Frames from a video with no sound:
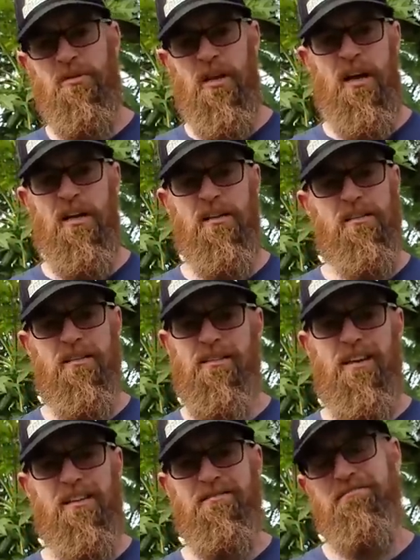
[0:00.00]

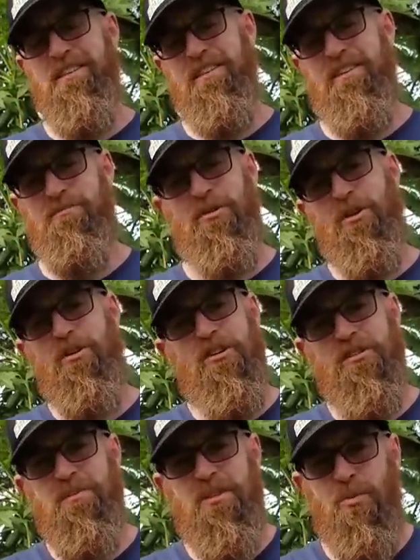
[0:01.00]
It would have
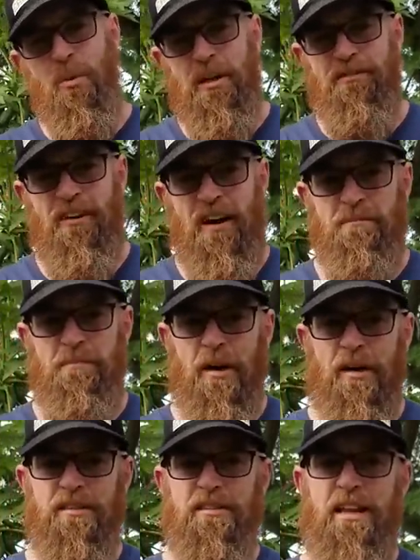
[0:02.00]
cost me 25
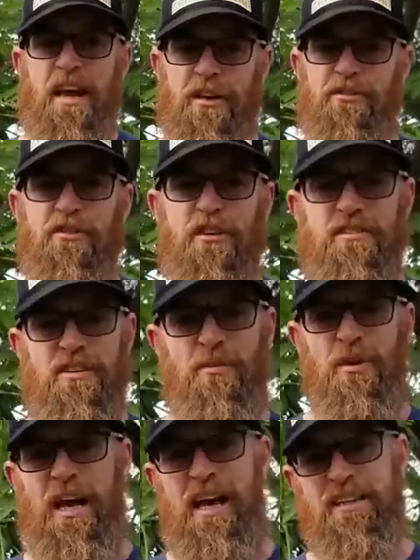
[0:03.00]
bucks extra because I
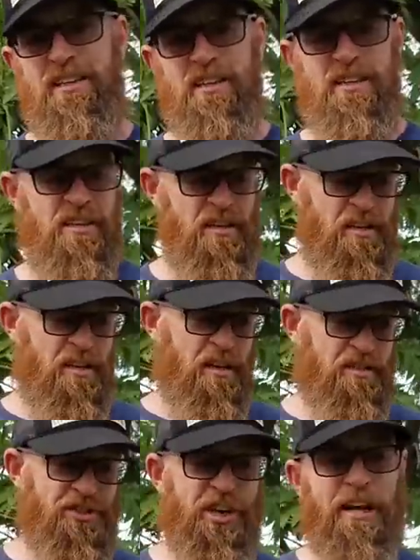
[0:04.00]
would have had to
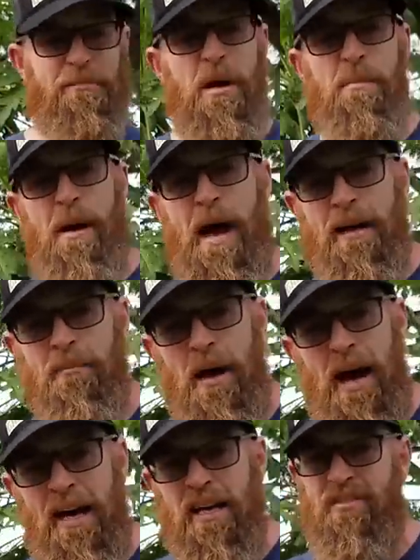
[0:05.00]
check my
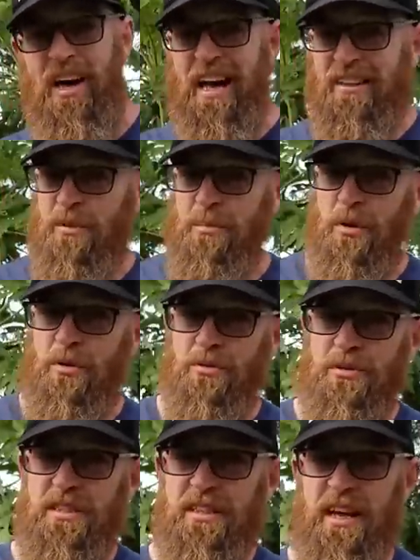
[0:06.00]
backpack if I had the
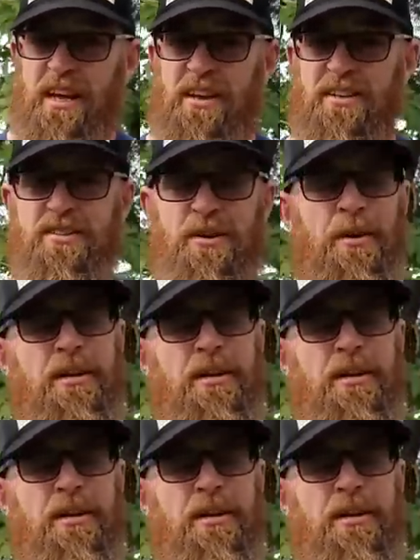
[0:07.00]
poles in there. So I